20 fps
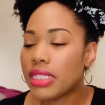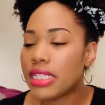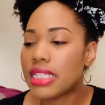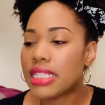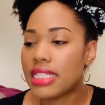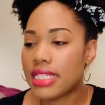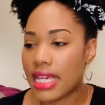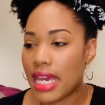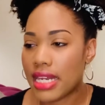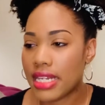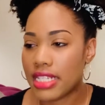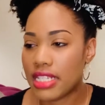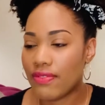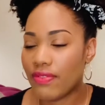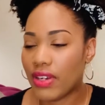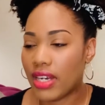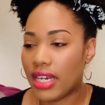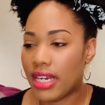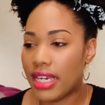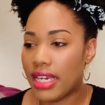
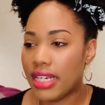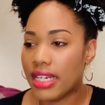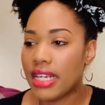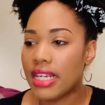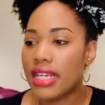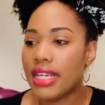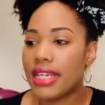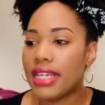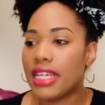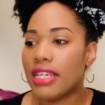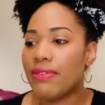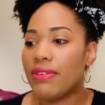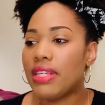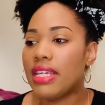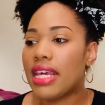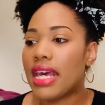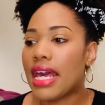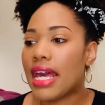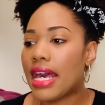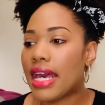satisfied if he
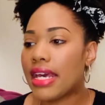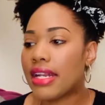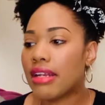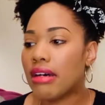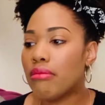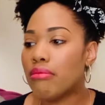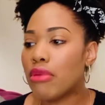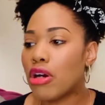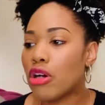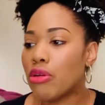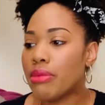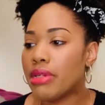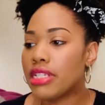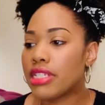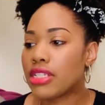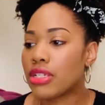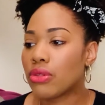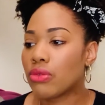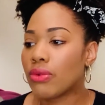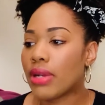had a moment
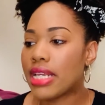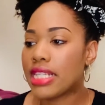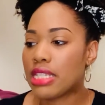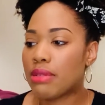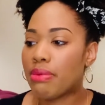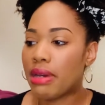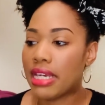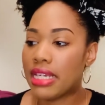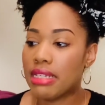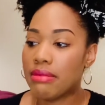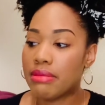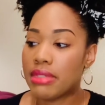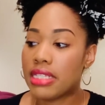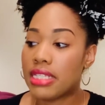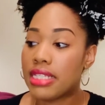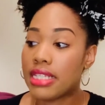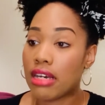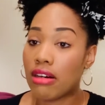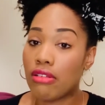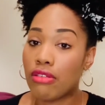to rest by
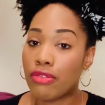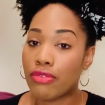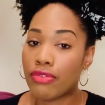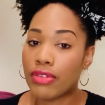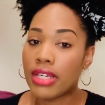himself.